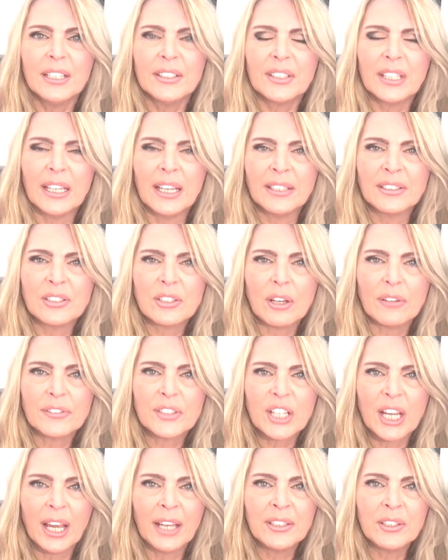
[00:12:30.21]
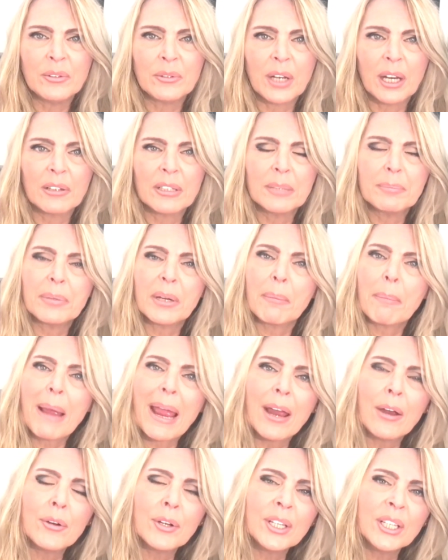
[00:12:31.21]
the end of January,
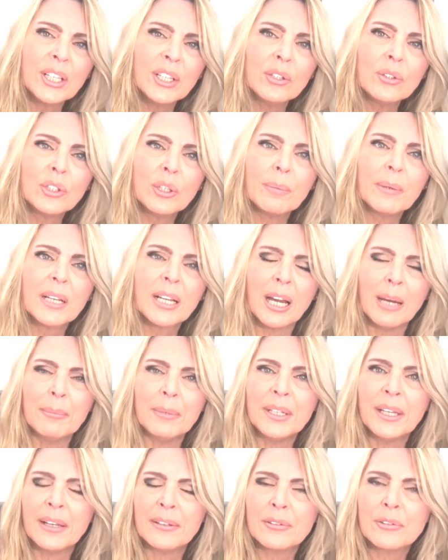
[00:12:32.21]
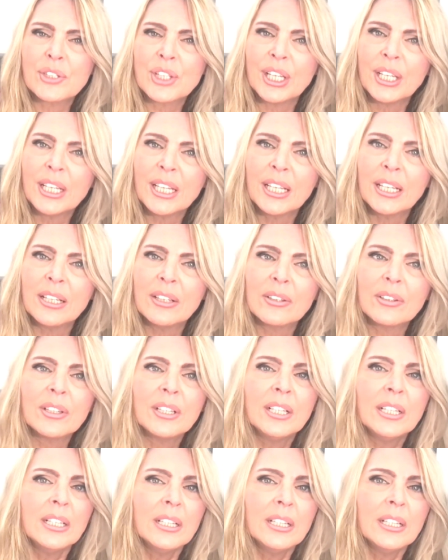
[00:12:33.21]
preparing you to become an energy healer,